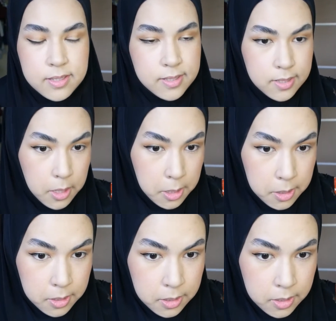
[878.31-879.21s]
So
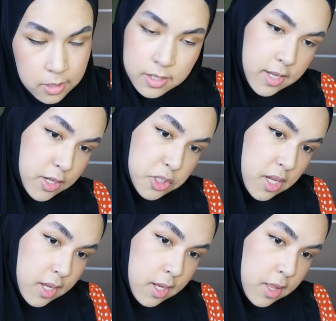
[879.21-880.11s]
actually
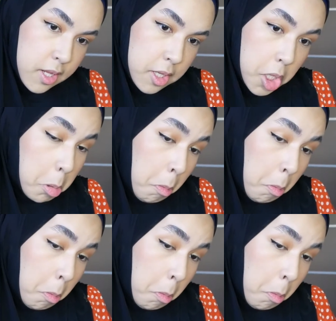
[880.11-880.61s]
I kind of like it.